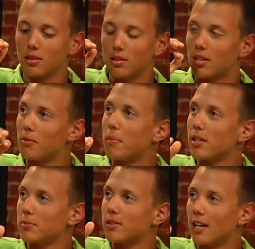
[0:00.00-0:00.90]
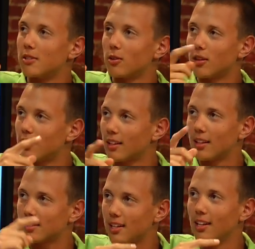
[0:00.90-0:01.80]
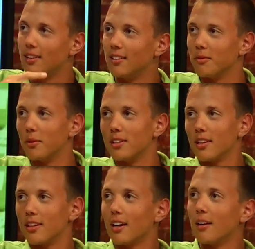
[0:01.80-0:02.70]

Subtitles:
to the best potential, and I think that's key, what he said there.